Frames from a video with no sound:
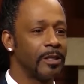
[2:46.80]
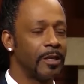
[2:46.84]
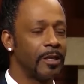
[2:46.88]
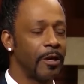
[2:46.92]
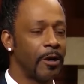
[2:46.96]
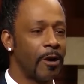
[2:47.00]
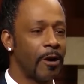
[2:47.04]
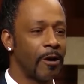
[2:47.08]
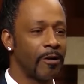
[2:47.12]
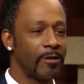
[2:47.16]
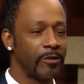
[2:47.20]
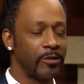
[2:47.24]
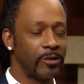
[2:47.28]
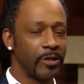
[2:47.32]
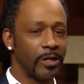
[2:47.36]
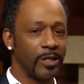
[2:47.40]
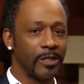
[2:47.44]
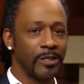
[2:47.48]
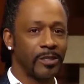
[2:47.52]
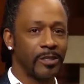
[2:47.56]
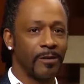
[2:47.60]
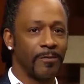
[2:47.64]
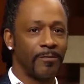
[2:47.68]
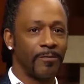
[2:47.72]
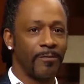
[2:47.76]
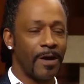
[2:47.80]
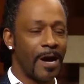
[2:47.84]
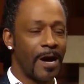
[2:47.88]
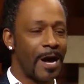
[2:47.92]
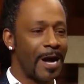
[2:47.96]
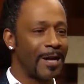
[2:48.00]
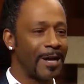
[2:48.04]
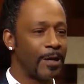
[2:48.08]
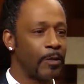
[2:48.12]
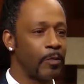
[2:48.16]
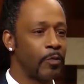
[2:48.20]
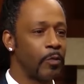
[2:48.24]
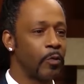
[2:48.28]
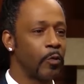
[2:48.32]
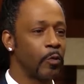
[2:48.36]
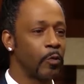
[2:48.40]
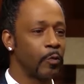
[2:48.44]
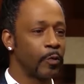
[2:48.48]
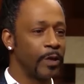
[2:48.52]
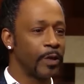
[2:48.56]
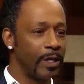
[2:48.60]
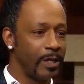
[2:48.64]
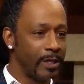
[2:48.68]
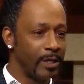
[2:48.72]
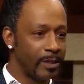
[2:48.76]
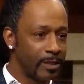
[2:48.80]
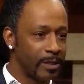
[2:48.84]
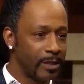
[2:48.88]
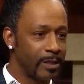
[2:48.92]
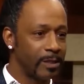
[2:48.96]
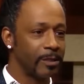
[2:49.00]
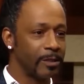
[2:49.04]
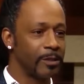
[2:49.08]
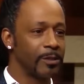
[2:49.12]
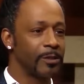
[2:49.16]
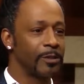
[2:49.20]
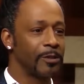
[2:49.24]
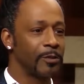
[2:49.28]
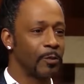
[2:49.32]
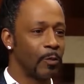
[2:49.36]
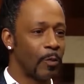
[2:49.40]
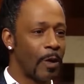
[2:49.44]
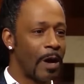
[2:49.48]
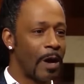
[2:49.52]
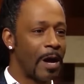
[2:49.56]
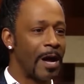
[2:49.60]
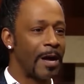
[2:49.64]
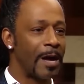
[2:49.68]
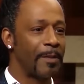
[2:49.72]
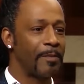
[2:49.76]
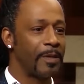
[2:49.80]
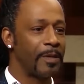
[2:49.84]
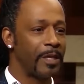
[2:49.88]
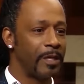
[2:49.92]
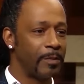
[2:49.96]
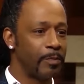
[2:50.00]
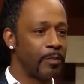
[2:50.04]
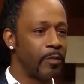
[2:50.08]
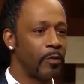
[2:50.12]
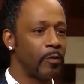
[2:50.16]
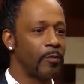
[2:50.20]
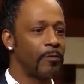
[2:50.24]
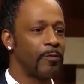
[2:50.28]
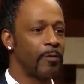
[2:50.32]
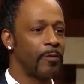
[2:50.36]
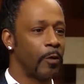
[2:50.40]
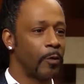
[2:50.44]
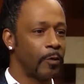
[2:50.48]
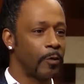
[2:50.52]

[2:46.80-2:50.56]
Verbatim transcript: The wild dismissal that Katt launched was directed at none other